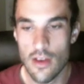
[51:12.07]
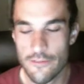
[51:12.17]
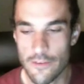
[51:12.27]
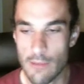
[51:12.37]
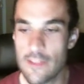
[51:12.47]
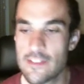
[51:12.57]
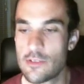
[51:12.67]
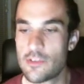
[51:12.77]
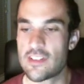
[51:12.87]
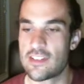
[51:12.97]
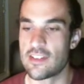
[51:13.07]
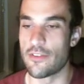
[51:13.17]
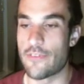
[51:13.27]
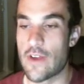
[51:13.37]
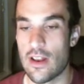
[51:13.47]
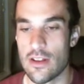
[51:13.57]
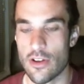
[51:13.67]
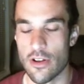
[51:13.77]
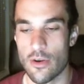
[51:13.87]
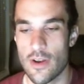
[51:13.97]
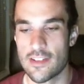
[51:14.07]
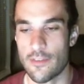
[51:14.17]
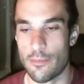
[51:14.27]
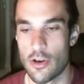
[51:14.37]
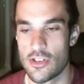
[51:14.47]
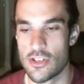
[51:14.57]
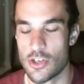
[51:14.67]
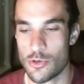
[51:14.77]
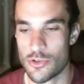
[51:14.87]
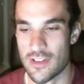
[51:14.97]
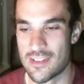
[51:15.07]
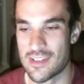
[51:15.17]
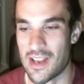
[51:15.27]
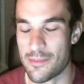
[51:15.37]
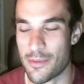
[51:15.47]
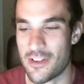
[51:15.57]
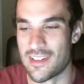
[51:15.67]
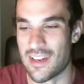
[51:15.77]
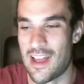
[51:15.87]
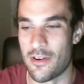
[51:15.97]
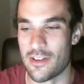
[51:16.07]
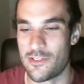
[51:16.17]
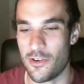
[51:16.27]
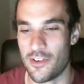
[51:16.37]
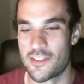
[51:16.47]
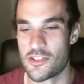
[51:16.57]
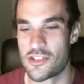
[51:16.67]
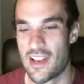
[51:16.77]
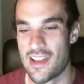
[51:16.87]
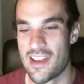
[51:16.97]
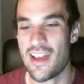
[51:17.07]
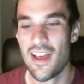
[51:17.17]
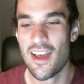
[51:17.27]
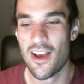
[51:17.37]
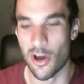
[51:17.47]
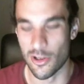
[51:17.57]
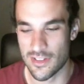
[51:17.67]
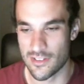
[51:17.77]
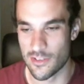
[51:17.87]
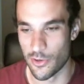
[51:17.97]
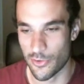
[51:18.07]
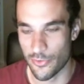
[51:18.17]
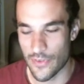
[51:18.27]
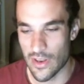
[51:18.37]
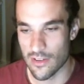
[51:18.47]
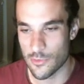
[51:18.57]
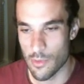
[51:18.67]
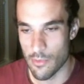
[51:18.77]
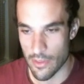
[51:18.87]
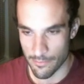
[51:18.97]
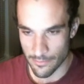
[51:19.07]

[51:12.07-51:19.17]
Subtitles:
For months, he was considered friendly and non-aggressive, approaching children in sailing boats and allowing tourists to gently hold his dorsal fin and swim with him.